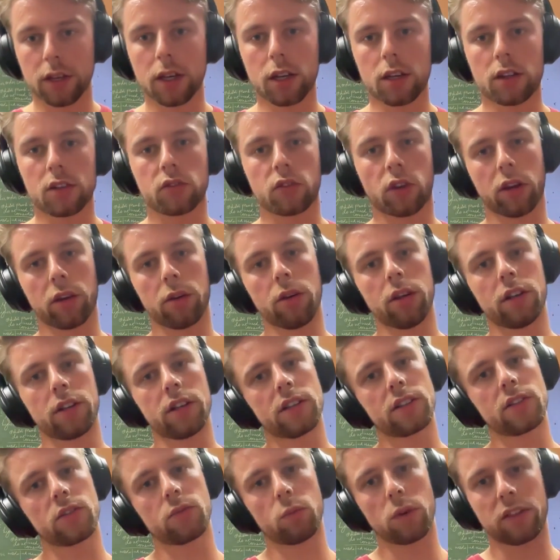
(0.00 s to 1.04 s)
So it is
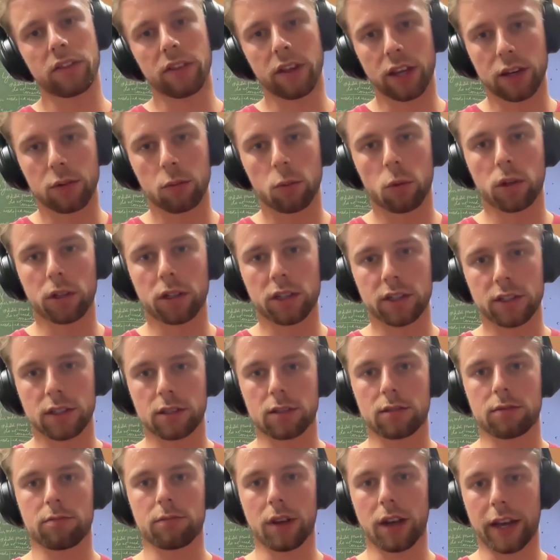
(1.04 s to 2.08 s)
within what is
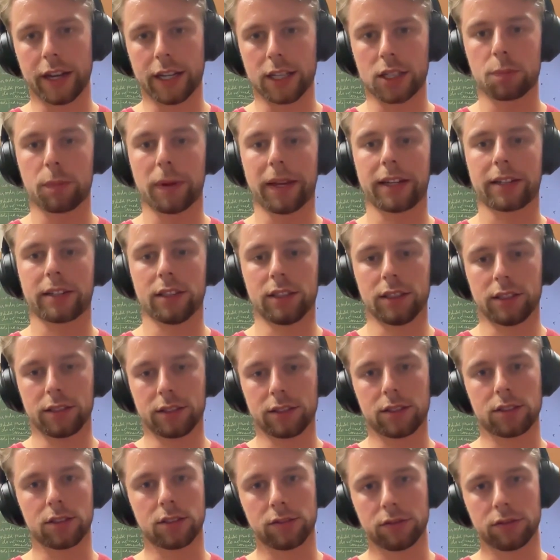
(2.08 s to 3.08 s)
expected sort of